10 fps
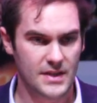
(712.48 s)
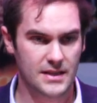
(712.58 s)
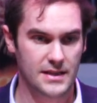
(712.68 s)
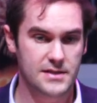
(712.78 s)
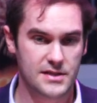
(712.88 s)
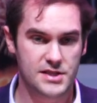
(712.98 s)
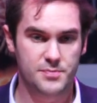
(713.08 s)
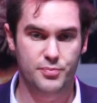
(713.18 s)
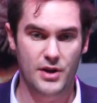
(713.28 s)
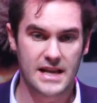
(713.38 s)
and Leith to
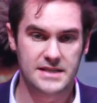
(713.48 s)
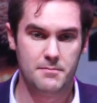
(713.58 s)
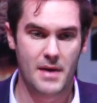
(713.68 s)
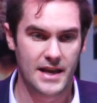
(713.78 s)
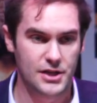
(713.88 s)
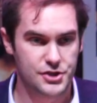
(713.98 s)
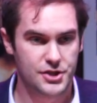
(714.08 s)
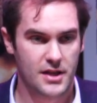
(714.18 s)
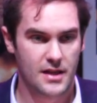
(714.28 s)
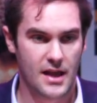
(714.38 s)
spread and
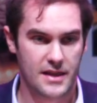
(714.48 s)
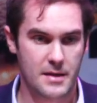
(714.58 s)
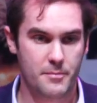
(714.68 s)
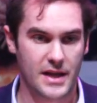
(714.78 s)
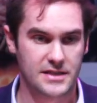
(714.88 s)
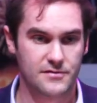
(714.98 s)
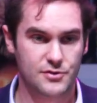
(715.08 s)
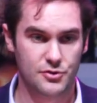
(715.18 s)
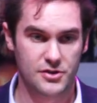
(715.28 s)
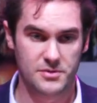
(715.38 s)
manage the impacts of
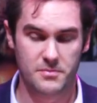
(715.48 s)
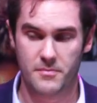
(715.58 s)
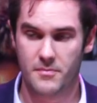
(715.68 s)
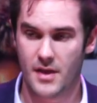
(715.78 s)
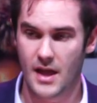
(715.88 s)
tourism